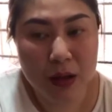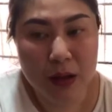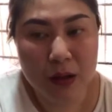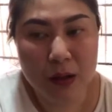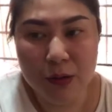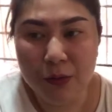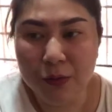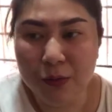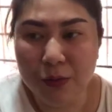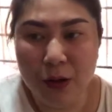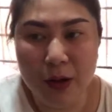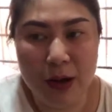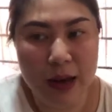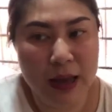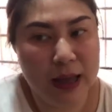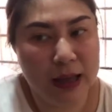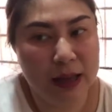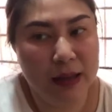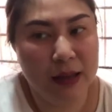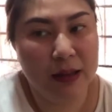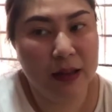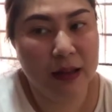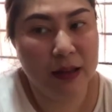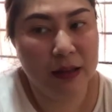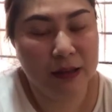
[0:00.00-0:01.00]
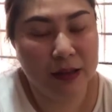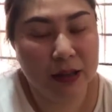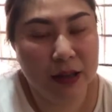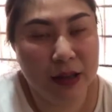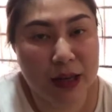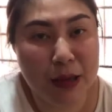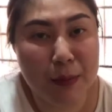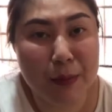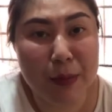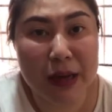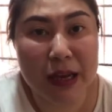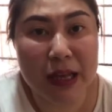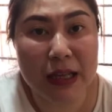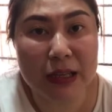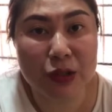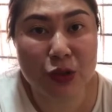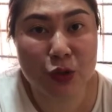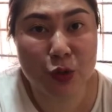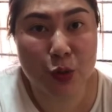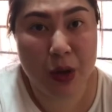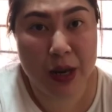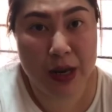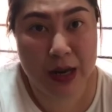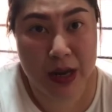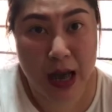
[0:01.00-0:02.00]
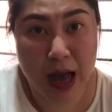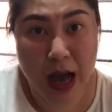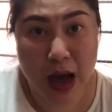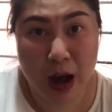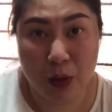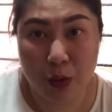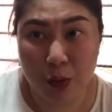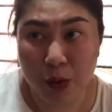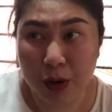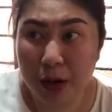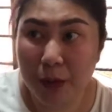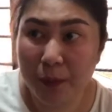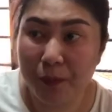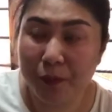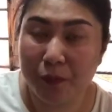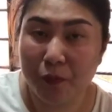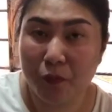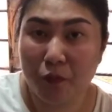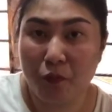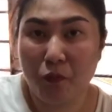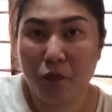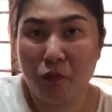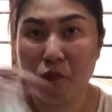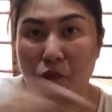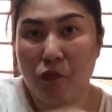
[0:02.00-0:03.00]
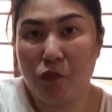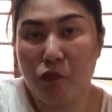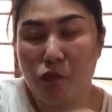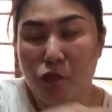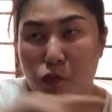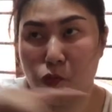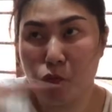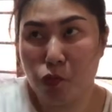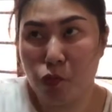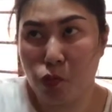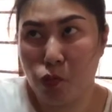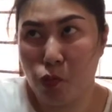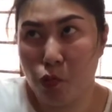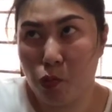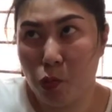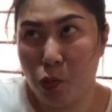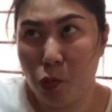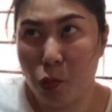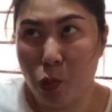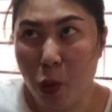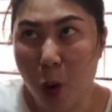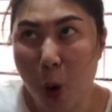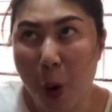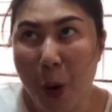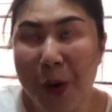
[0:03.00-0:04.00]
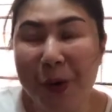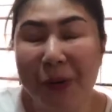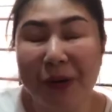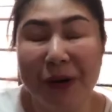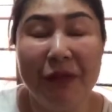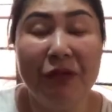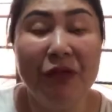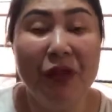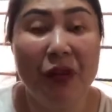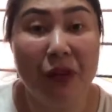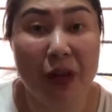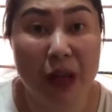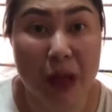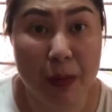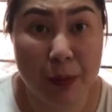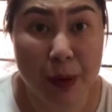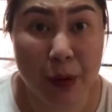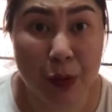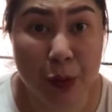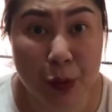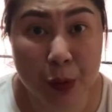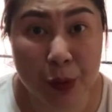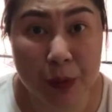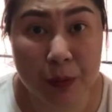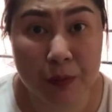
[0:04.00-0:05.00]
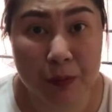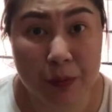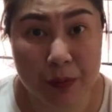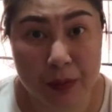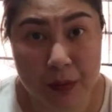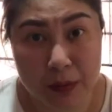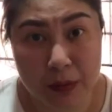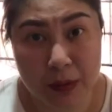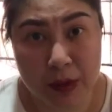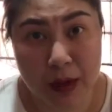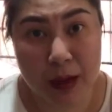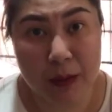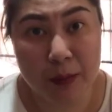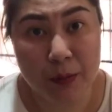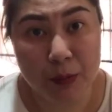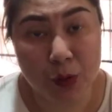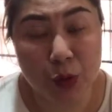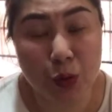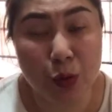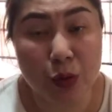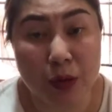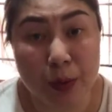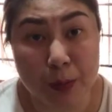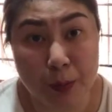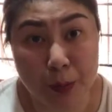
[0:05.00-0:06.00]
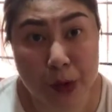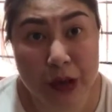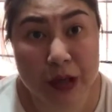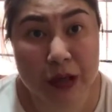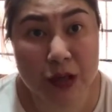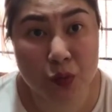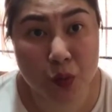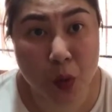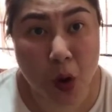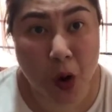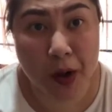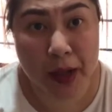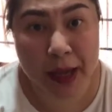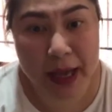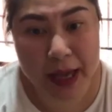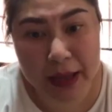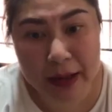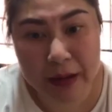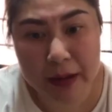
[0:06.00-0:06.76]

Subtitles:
for like 30 minutes to an hour around the neighborhood, do the brisk walking.